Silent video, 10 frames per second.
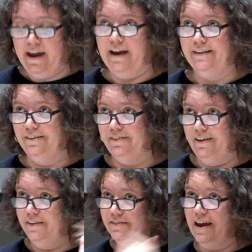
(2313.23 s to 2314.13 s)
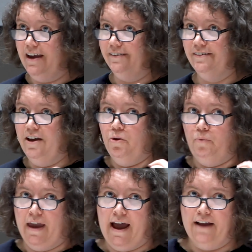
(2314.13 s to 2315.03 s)
And in this case,
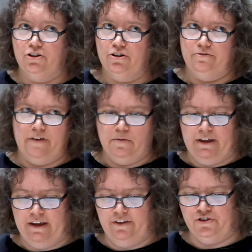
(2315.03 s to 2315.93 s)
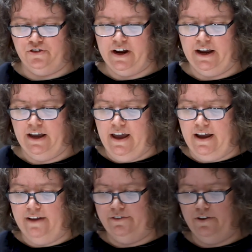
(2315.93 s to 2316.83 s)
we had good family history. And